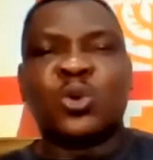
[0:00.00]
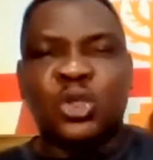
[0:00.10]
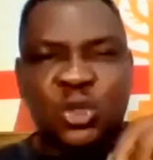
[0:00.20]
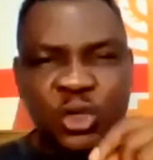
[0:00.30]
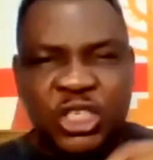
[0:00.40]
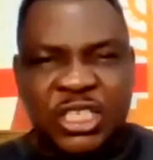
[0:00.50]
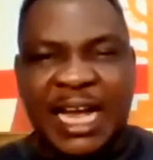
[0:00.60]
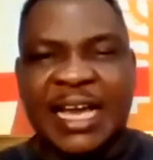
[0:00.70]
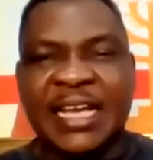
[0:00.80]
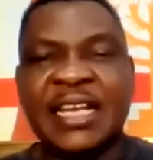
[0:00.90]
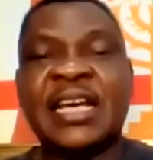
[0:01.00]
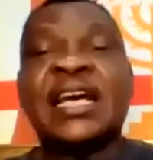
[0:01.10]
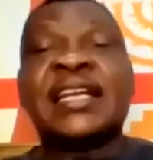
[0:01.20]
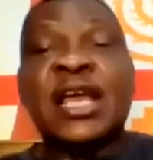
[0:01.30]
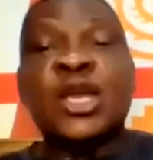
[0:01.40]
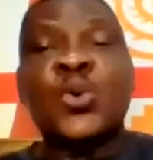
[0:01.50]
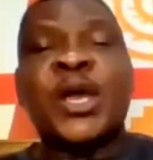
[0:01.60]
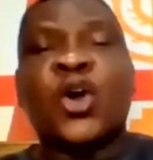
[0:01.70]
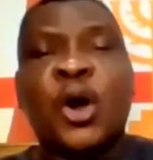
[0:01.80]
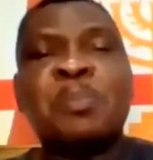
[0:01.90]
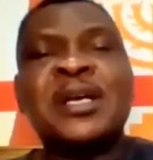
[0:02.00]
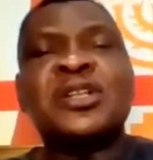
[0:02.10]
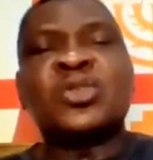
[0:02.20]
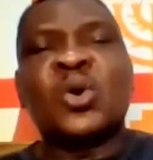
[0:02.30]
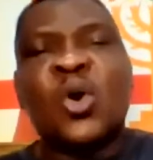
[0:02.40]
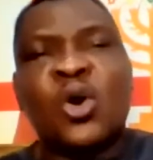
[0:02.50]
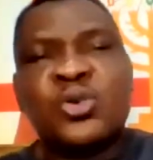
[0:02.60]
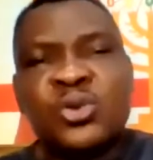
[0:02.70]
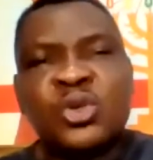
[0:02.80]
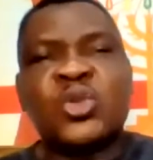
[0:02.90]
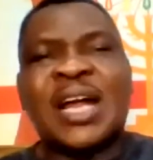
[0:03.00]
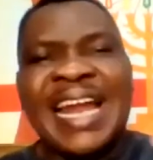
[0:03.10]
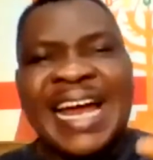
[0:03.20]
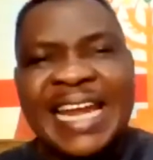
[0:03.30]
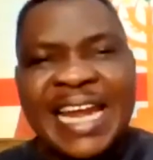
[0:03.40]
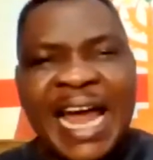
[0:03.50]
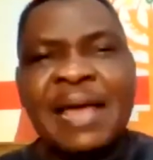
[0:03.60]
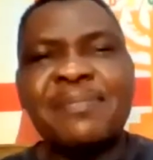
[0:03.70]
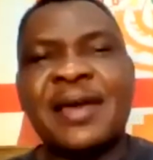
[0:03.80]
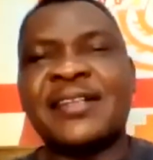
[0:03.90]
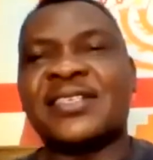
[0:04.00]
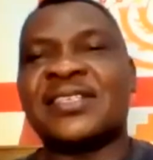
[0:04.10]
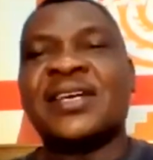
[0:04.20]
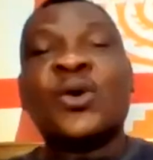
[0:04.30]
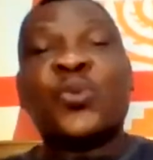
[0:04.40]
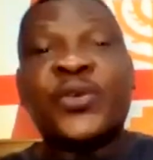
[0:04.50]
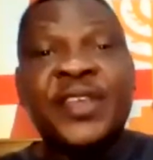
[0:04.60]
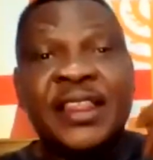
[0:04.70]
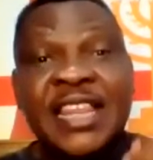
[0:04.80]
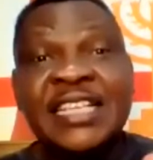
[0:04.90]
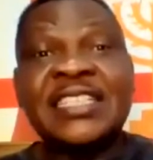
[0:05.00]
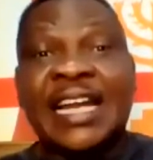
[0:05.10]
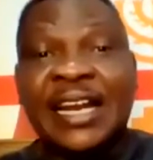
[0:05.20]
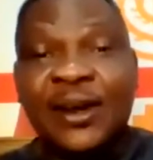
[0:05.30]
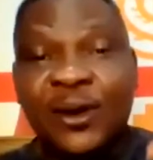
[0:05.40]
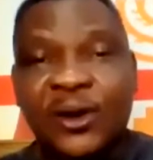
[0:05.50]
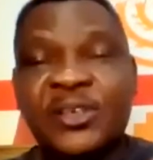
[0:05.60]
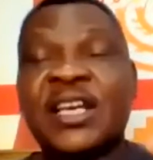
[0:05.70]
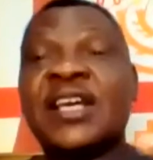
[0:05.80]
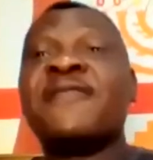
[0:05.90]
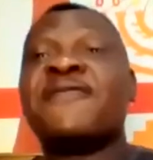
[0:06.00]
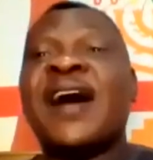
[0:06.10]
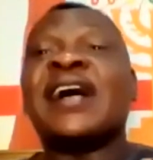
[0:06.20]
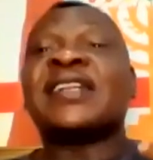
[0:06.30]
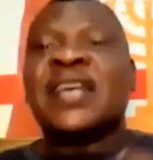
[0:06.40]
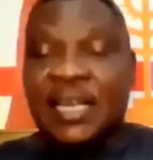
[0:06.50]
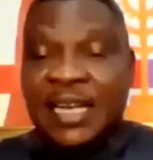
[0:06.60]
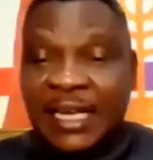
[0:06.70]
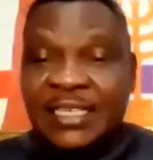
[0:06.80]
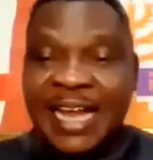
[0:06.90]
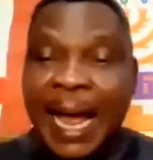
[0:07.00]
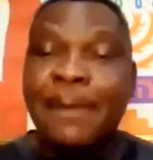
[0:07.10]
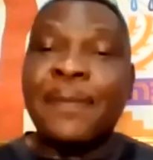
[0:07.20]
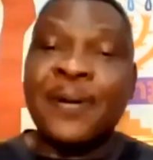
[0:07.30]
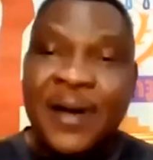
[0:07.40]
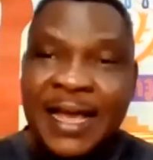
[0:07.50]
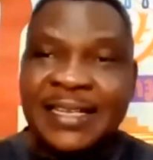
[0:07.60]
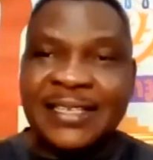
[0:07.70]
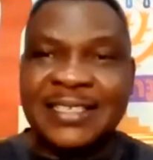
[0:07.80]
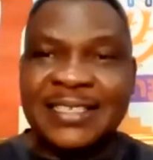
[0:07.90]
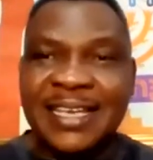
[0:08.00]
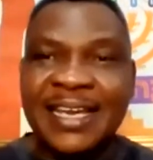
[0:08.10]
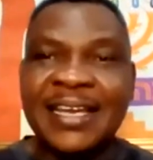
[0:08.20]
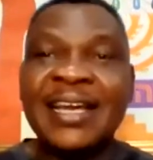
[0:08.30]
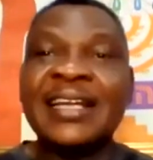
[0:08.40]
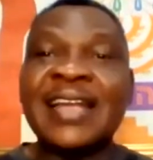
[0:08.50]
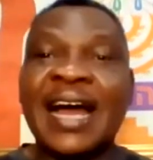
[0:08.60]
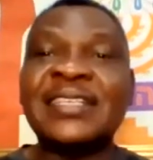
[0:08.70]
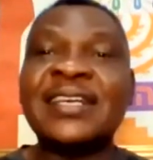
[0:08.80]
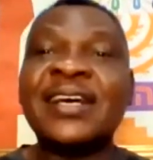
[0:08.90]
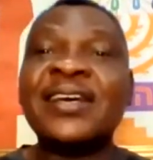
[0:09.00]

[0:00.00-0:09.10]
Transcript: will so shine that you will come into unusual alignments with the things that the Lord, in fact, that I pray this day that